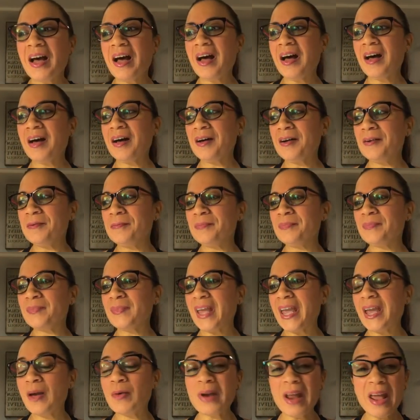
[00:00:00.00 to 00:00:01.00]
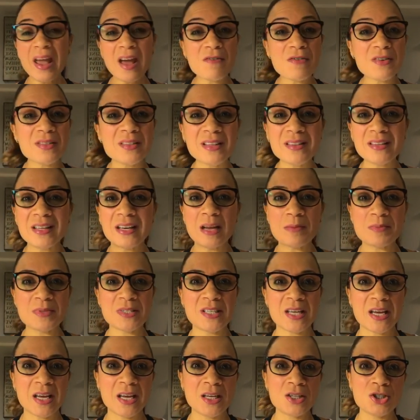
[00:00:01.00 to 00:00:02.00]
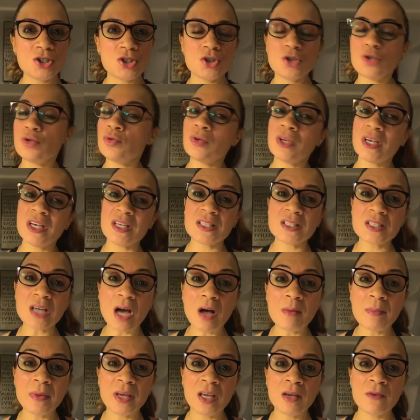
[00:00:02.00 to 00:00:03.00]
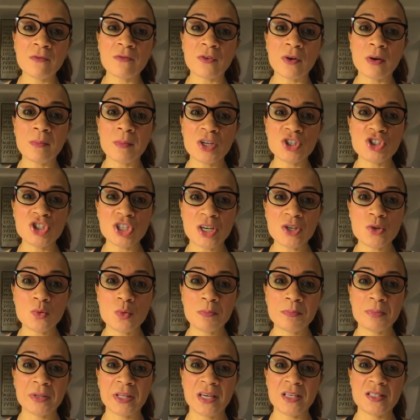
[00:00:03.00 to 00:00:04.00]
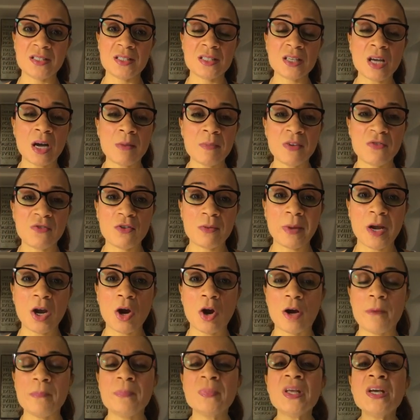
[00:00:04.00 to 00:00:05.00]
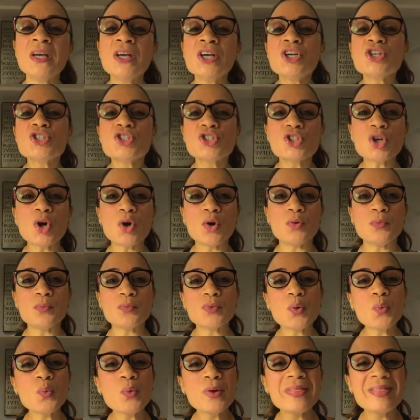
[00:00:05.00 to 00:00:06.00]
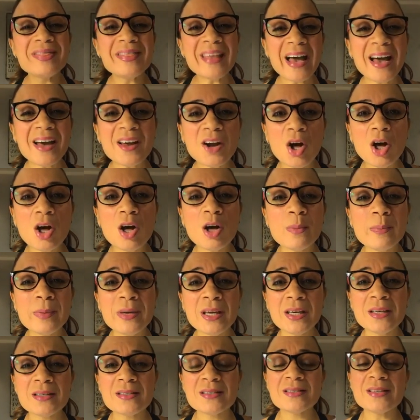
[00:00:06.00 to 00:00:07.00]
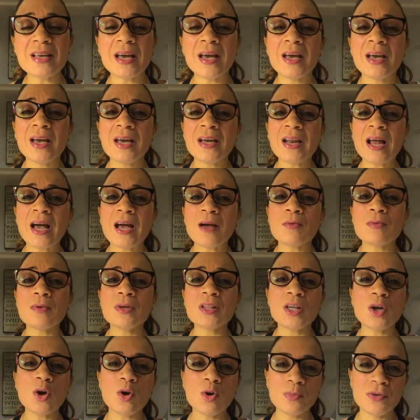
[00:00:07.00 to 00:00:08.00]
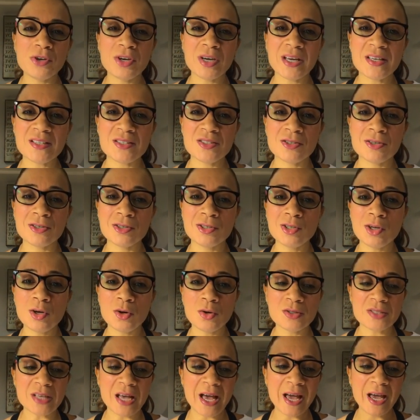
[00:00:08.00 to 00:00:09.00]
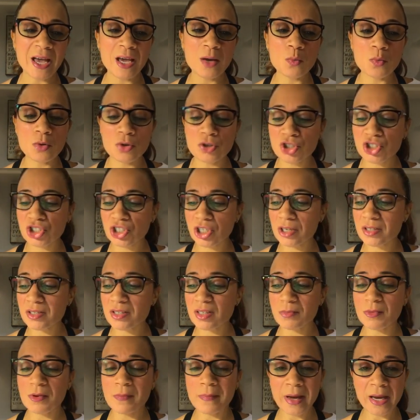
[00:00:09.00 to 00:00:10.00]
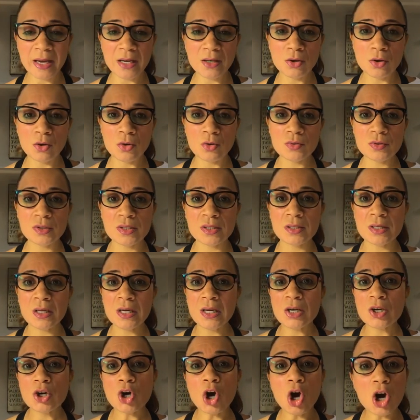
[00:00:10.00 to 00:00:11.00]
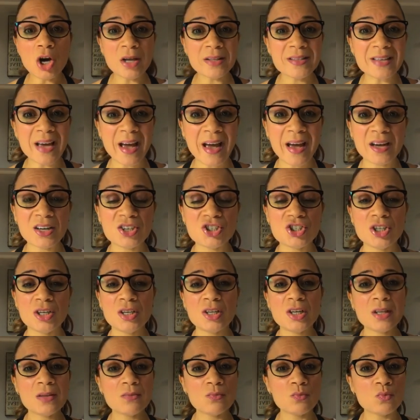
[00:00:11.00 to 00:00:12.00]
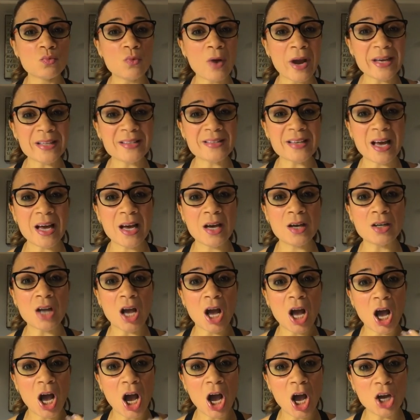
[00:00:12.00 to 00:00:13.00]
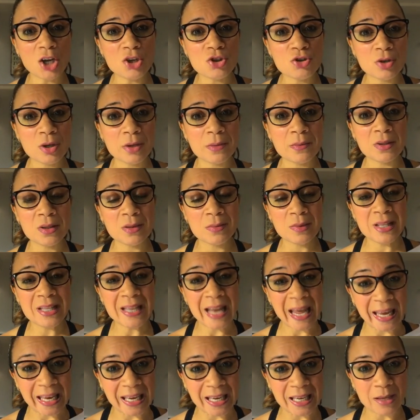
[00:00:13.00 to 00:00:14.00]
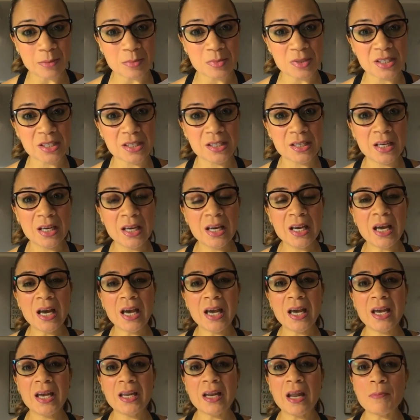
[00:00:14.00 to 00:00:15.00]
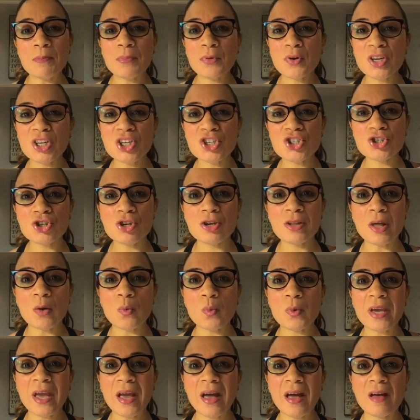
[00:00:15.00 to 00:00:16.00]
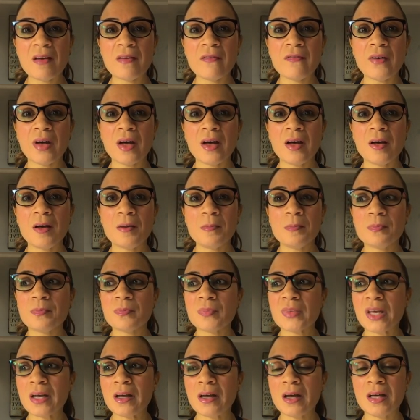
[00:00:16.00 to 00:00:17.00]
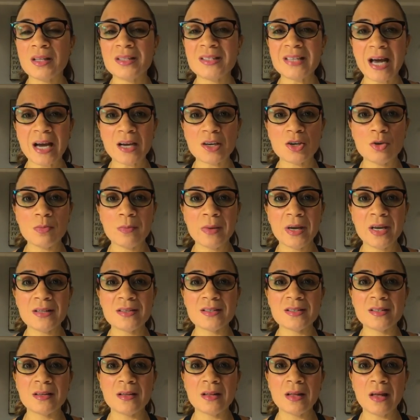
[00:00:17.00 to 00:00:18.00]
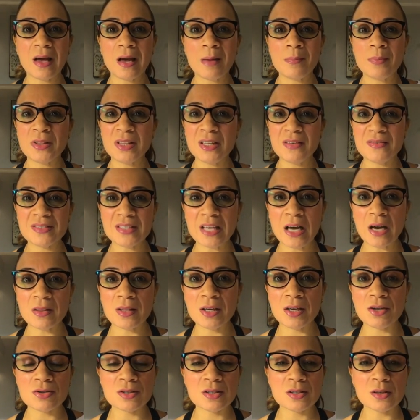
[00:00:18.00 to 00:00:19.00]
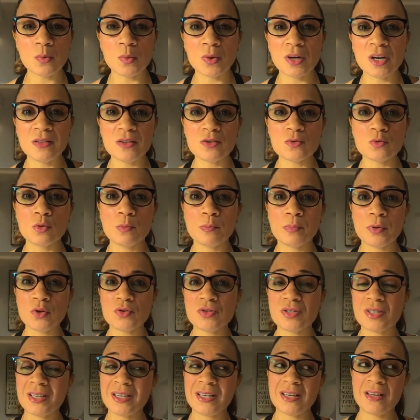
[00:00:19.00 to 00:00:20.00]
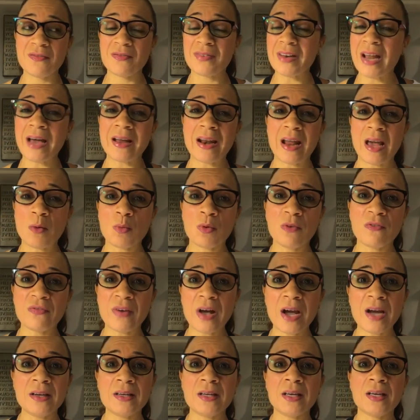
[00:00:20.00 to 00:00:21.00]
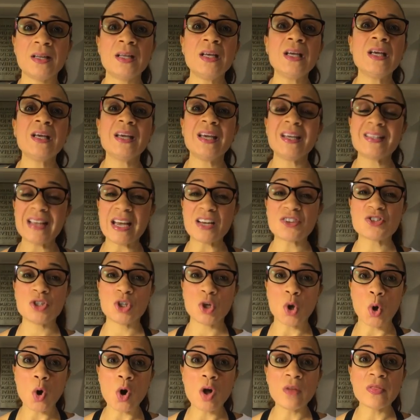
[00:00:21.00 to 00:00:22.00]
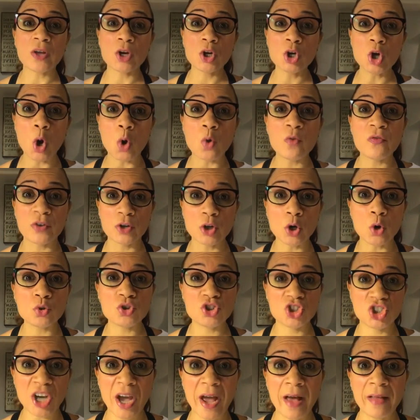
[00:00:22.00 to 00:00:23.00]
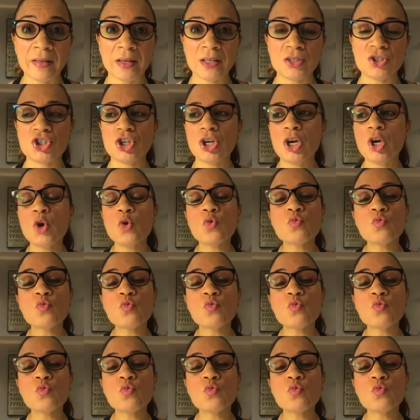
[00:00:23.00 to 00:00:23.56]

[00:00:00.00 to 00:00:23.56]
And everything that I'm saying to you is coming from a genuine place. It's coming from my heart. So with that all being said, I really hope you guys took notes. I will share some of my notes. Call to action, write down 100 names. And I'm pretty sure that we have a document. I believe Saudi or someone in this group posted it, and if not, I will find it. It's actually called the Go for No Challenge.